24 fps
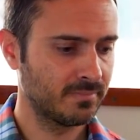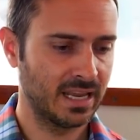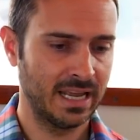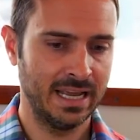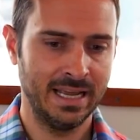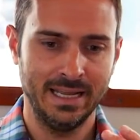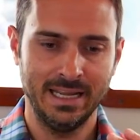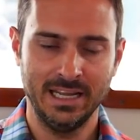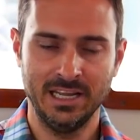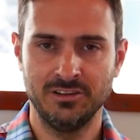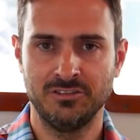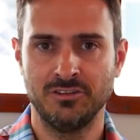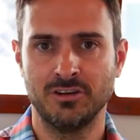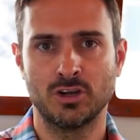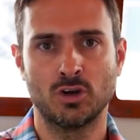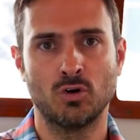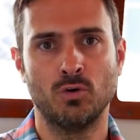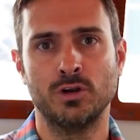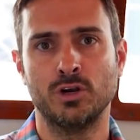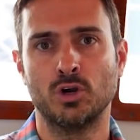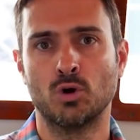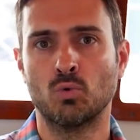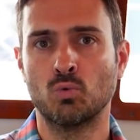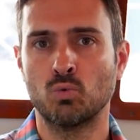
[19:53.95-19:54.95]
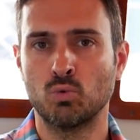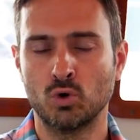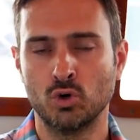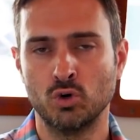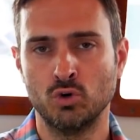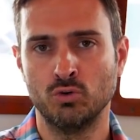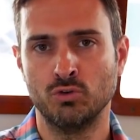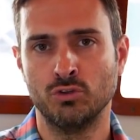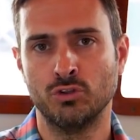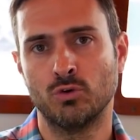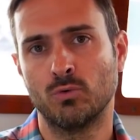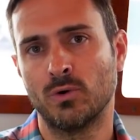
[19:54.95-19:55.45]
it isn't going to
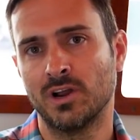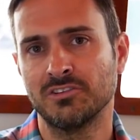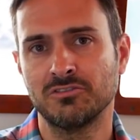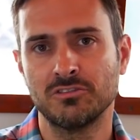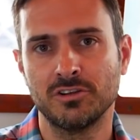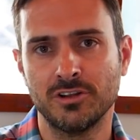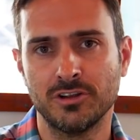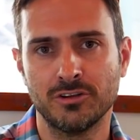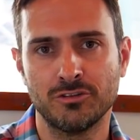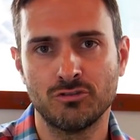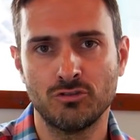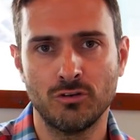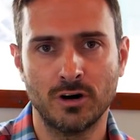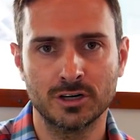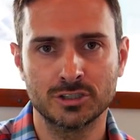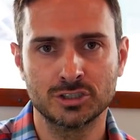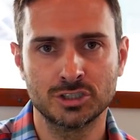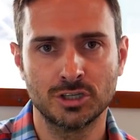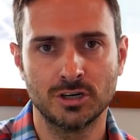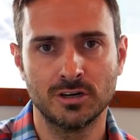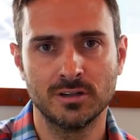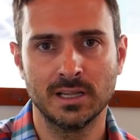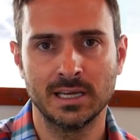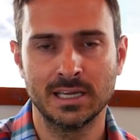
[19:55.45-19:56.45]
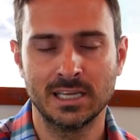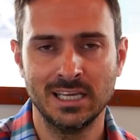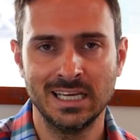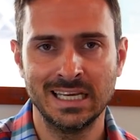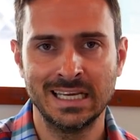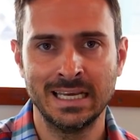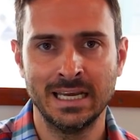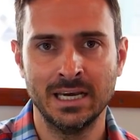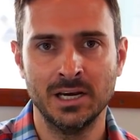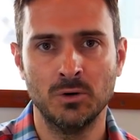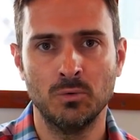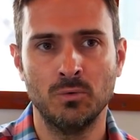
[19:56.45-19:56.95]
ruin the rest of the structure like you
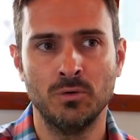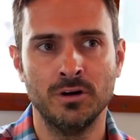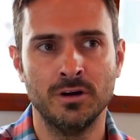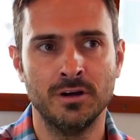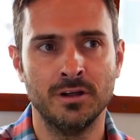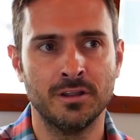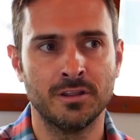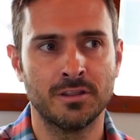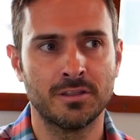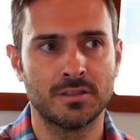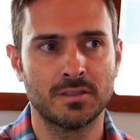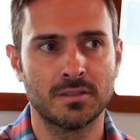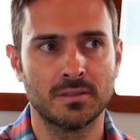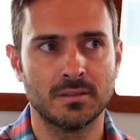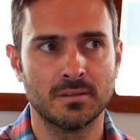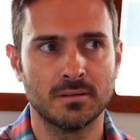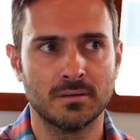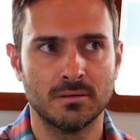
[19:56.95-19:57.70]
get with